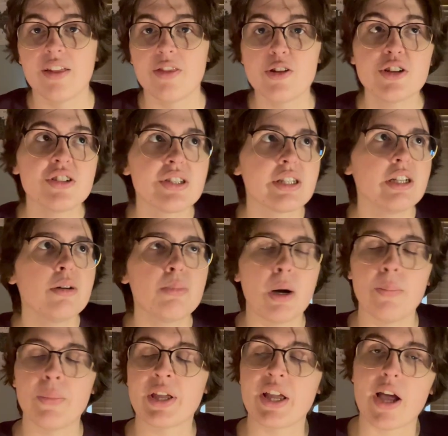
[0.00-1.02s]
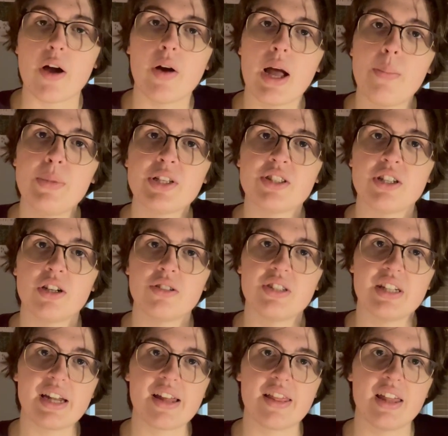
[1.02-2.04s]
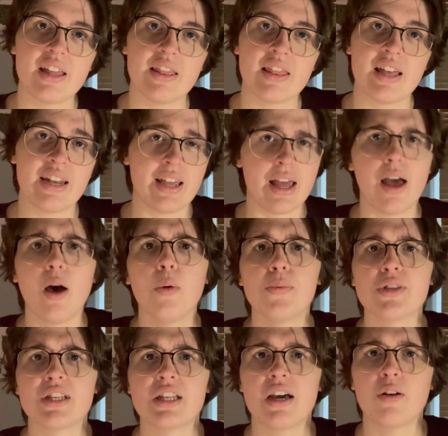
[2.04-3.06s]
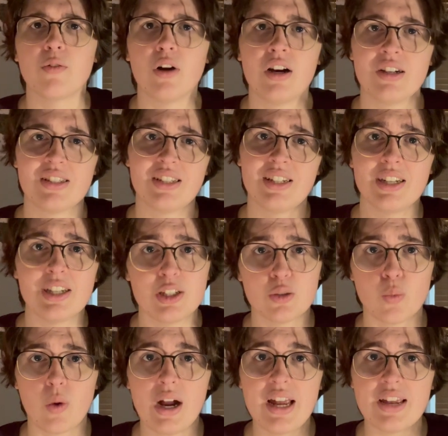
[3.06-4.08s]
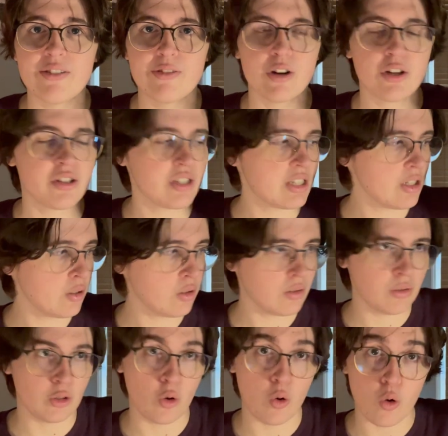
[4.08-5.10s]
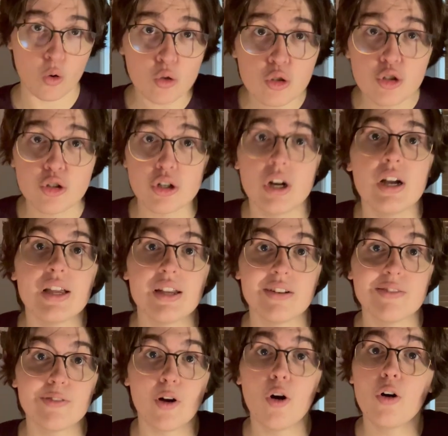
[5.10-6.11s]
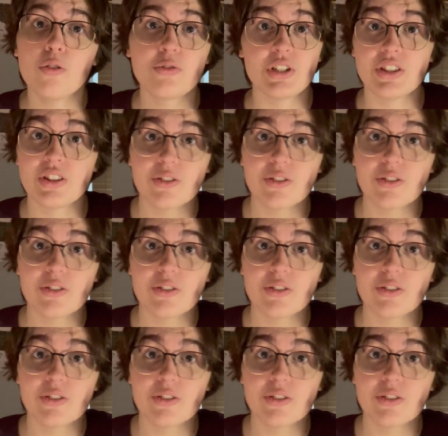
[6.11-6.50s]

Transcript: They're still pumping out episodes, and I think that it helps that Ross and his wife are still ultra involved in the